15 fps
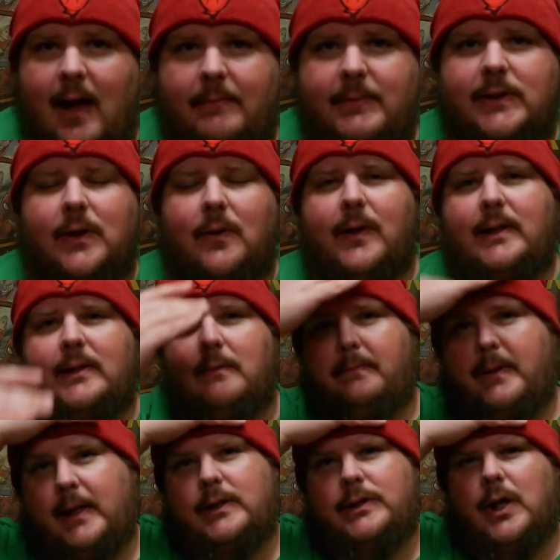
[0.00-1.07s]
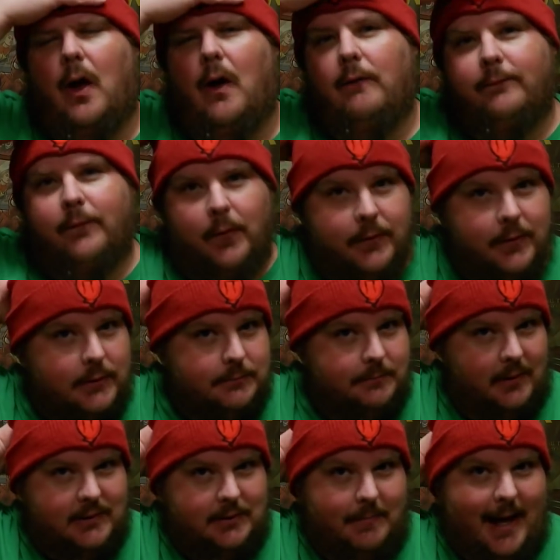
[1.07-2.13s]
I'm just going to binge all four of those
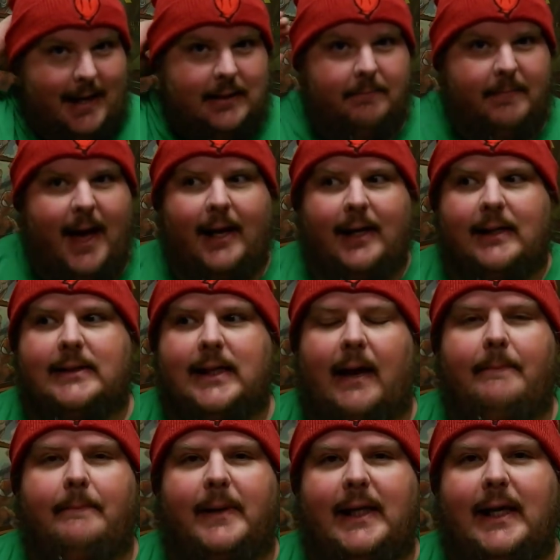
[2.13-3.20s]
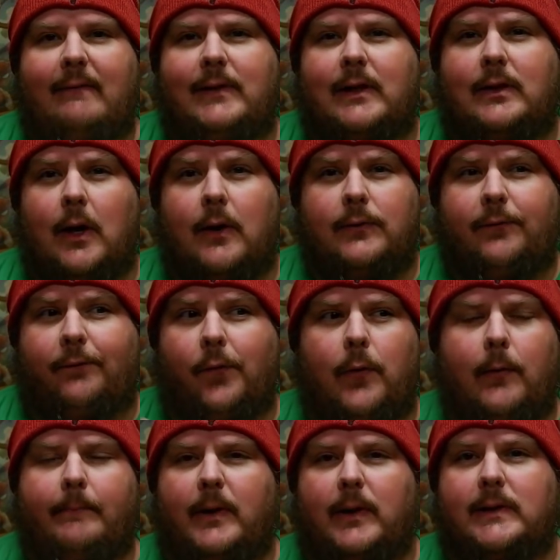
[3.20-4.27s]
books back to back because I believe that those
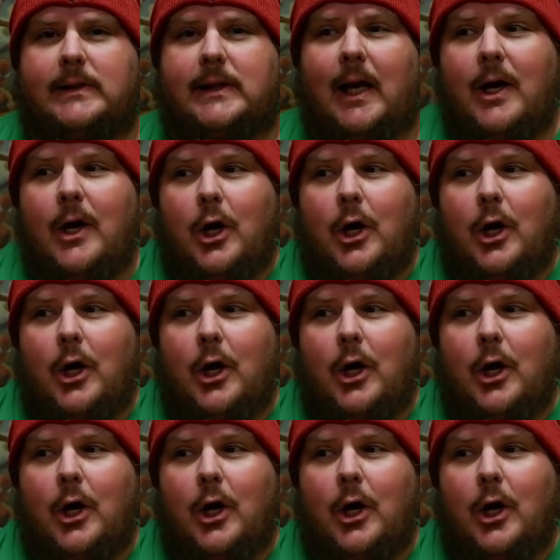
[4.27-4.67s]
four books